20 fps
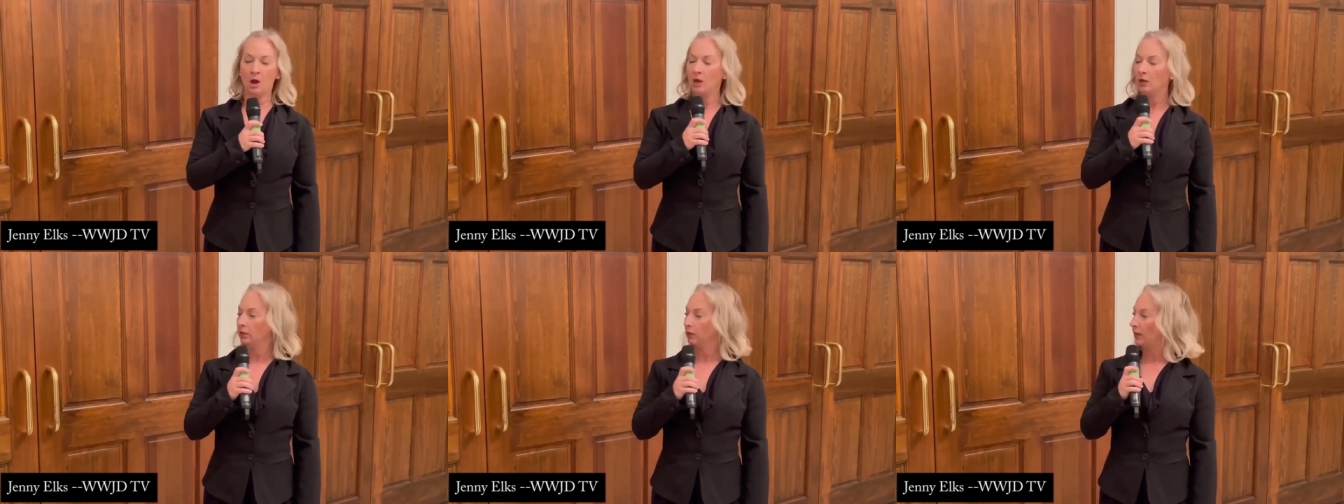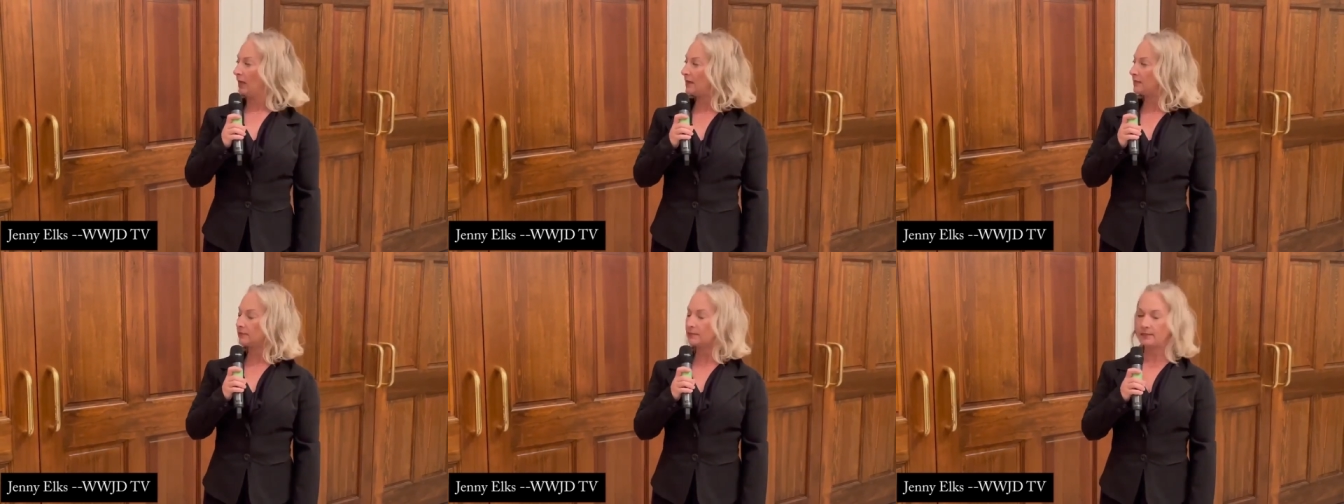
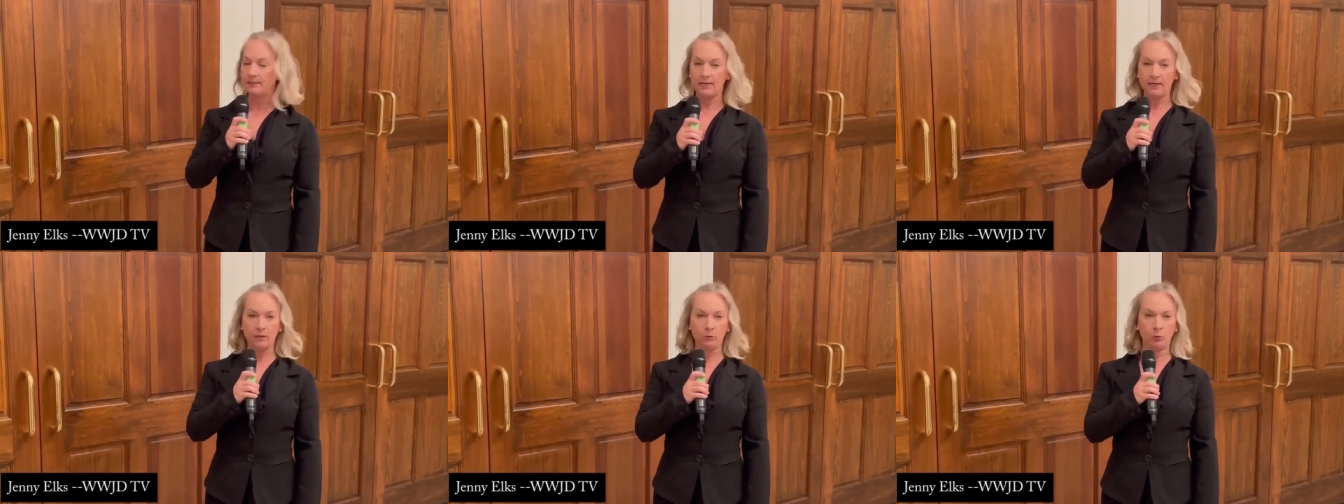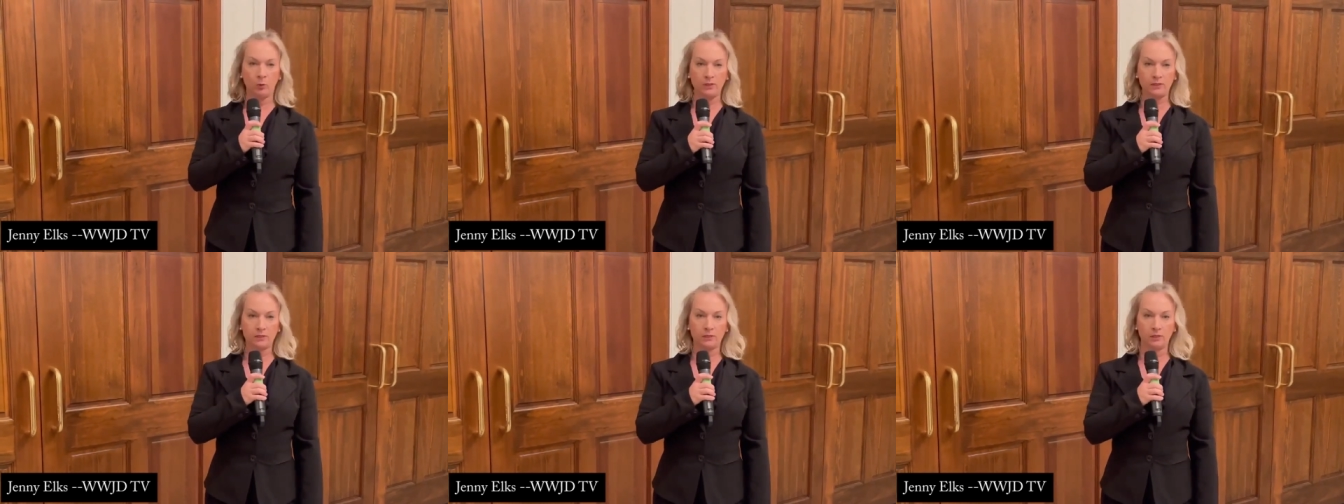Let's see
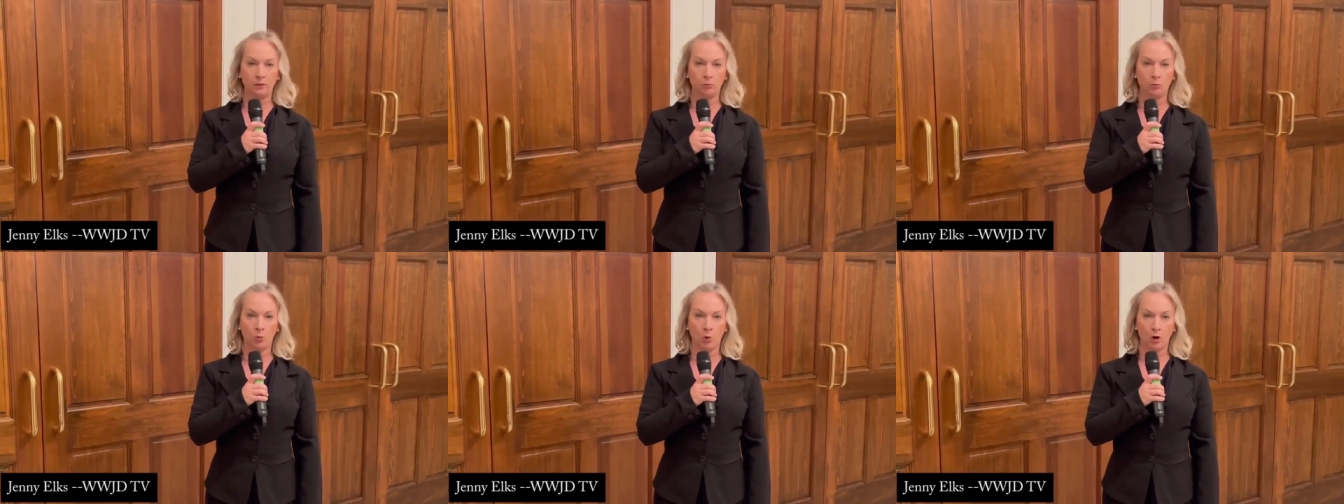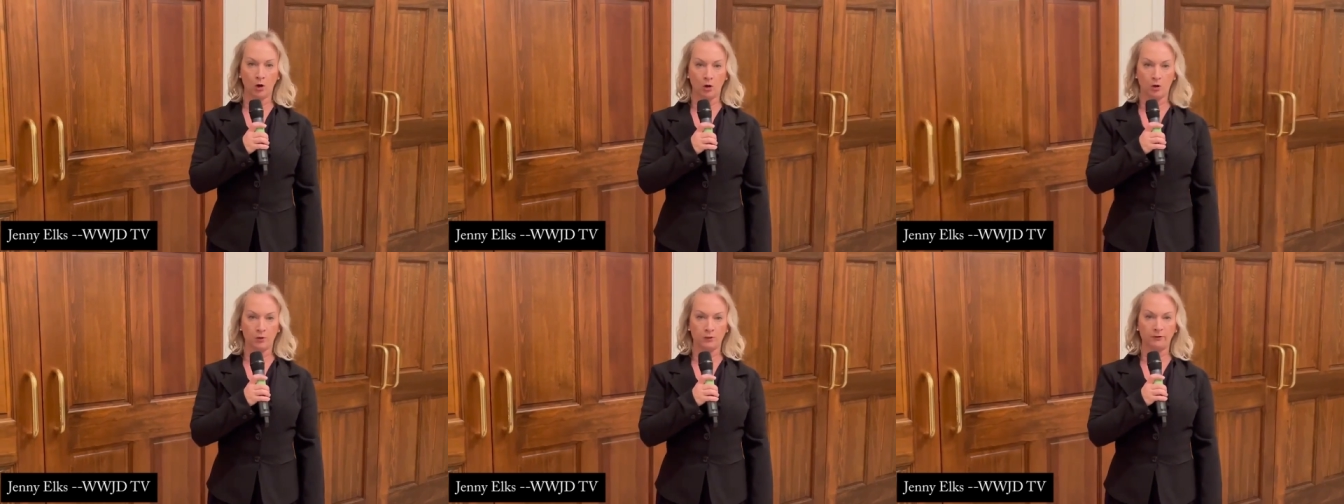what some
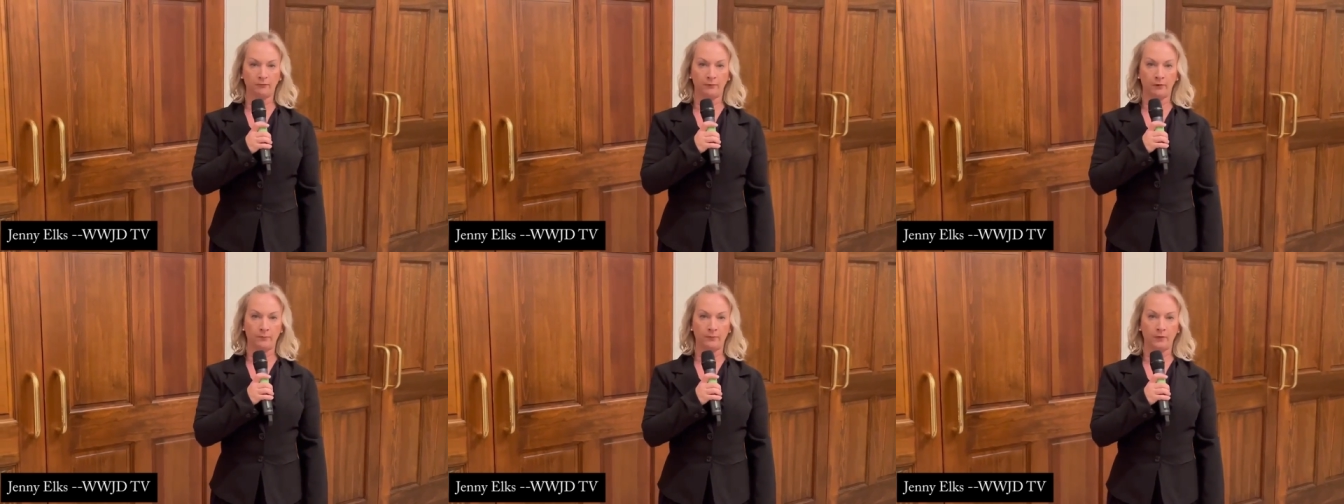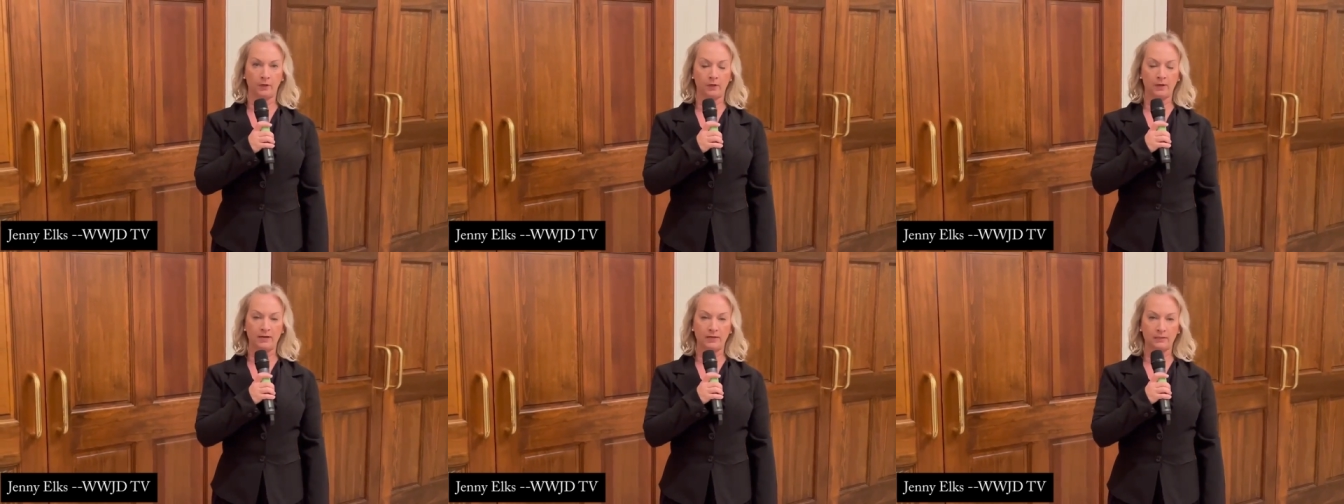words
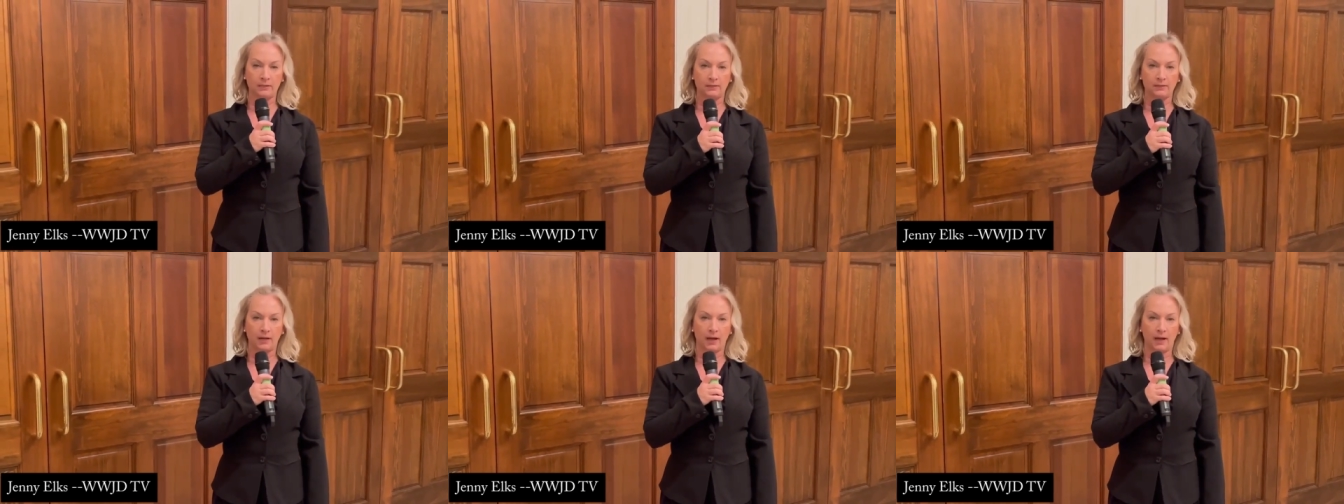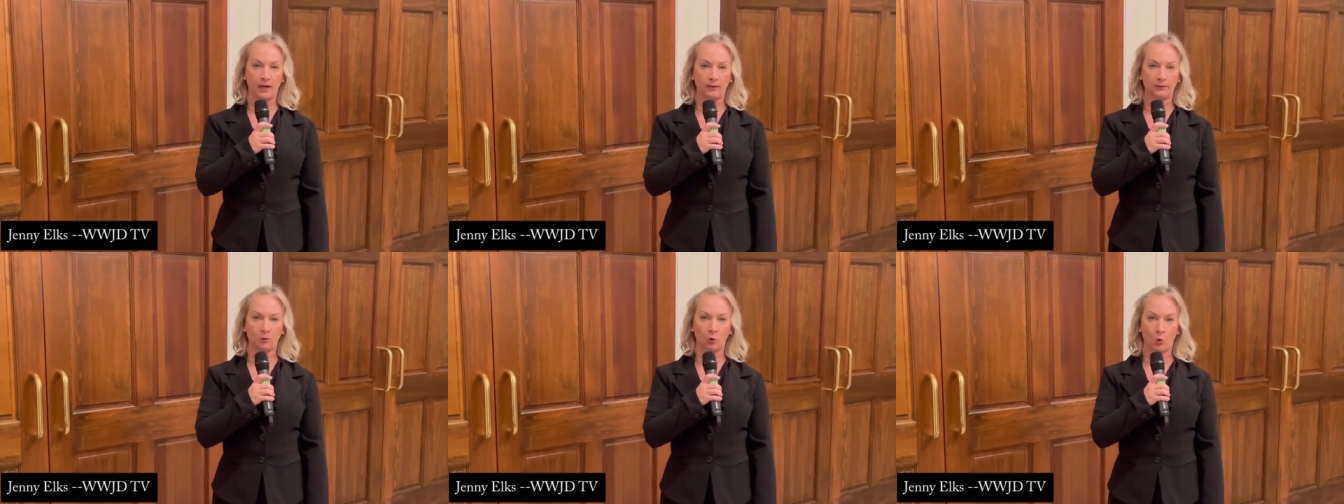from the
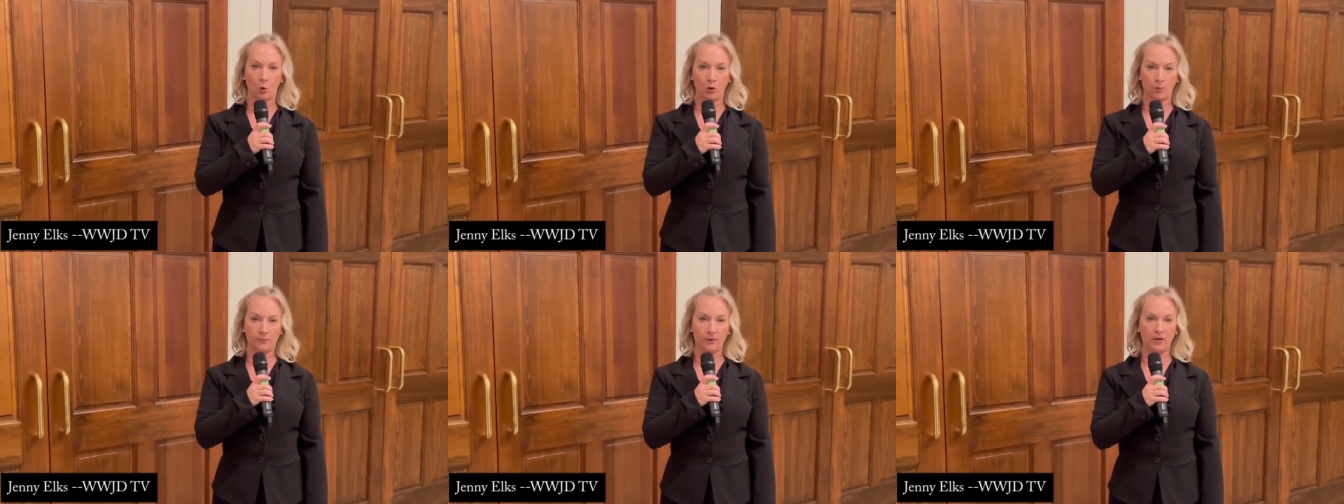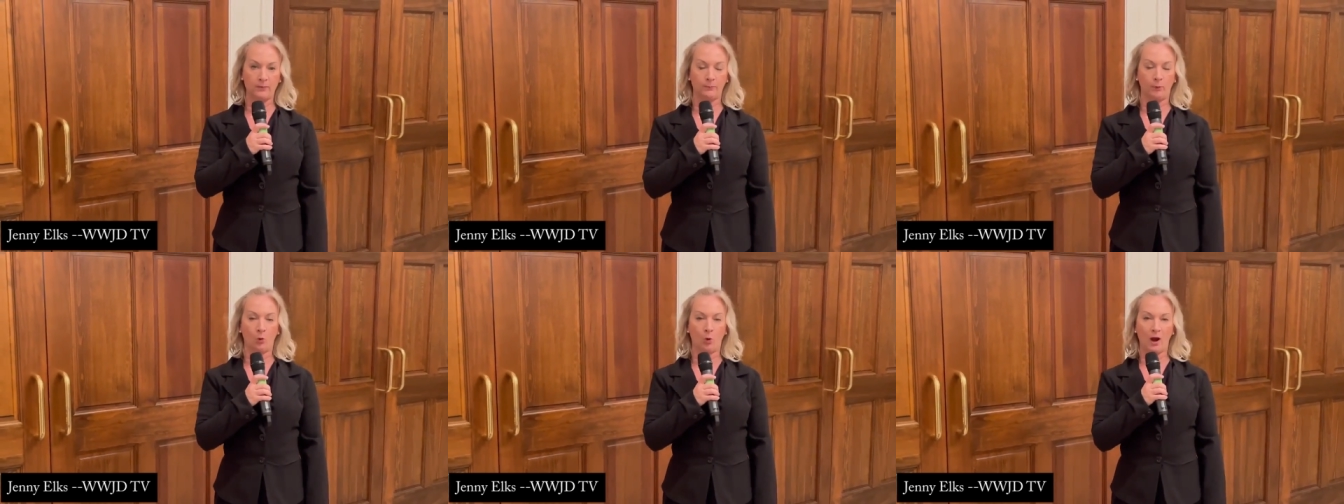inside
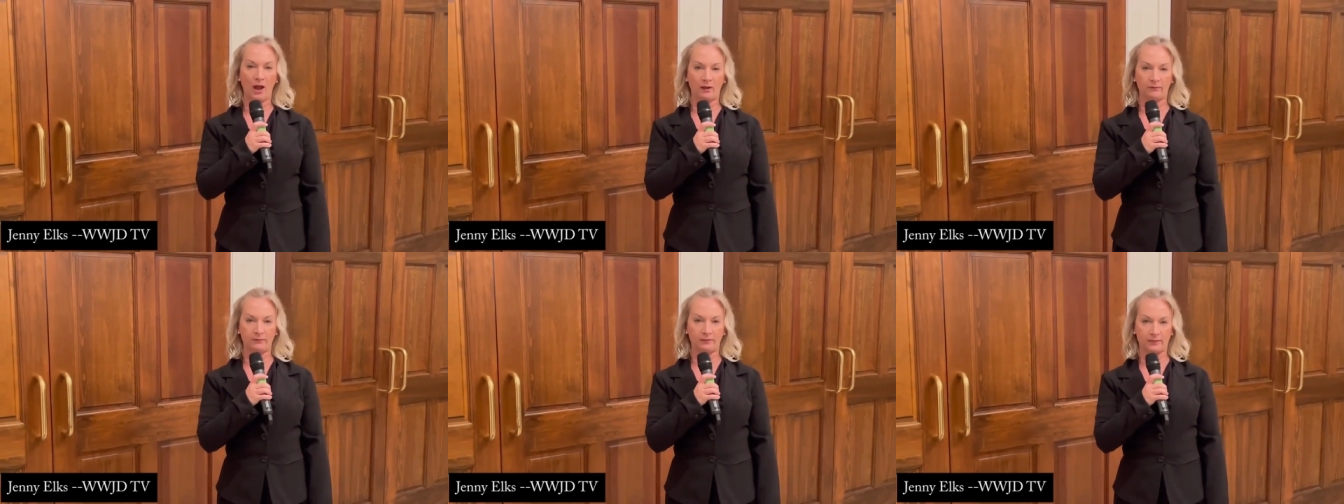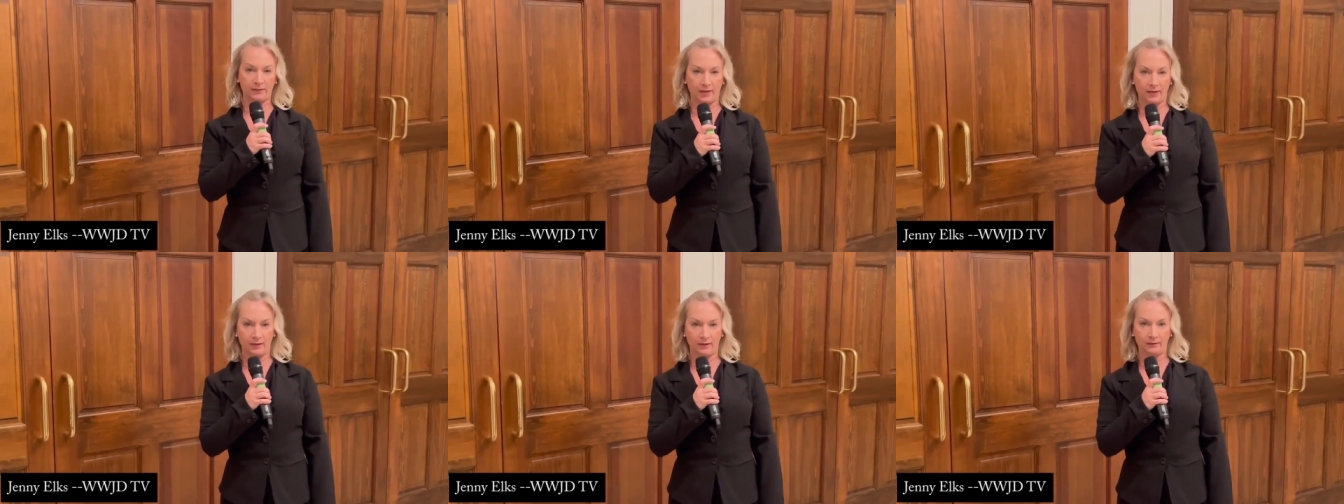court people have
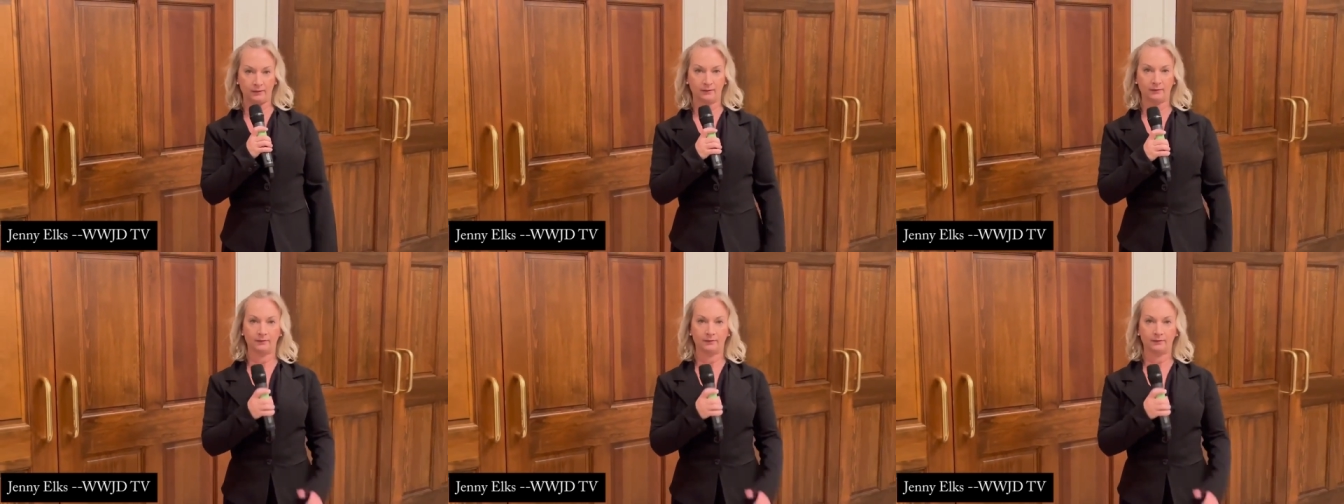said.